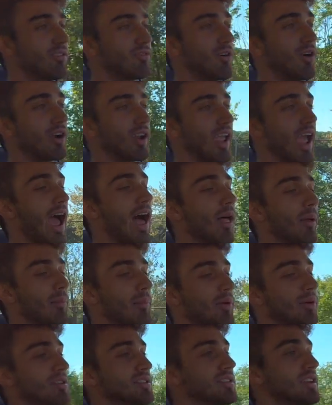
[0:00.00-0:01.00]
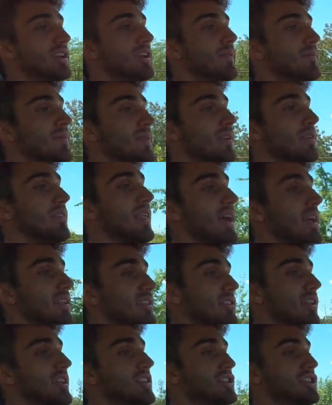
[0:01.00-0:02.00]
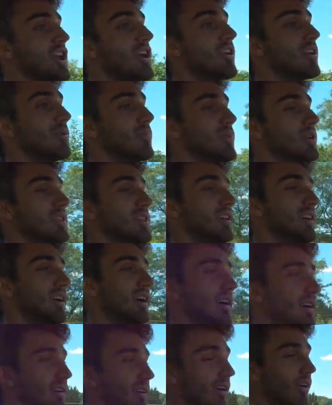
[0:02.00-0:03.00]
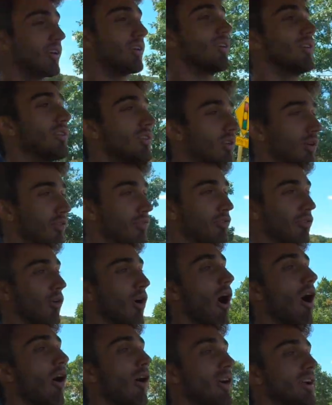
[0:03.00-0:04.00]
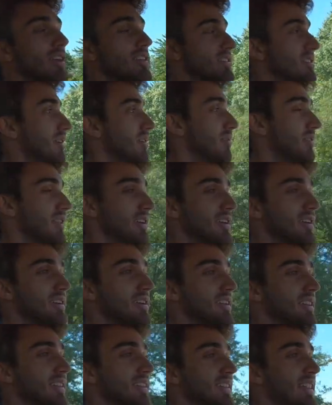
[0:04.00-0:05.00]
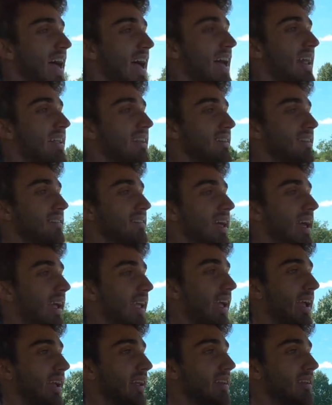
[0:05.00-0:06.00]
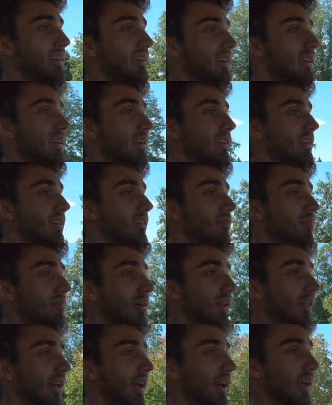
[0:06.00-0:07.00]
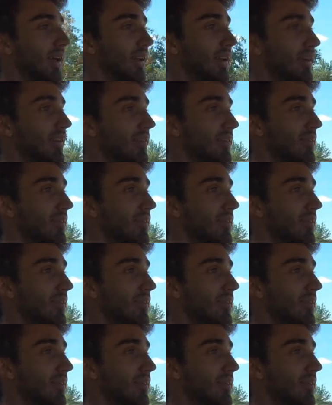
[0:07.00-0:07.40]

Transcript: front calipers, that they shared them with the Ferraris of that decade. But like,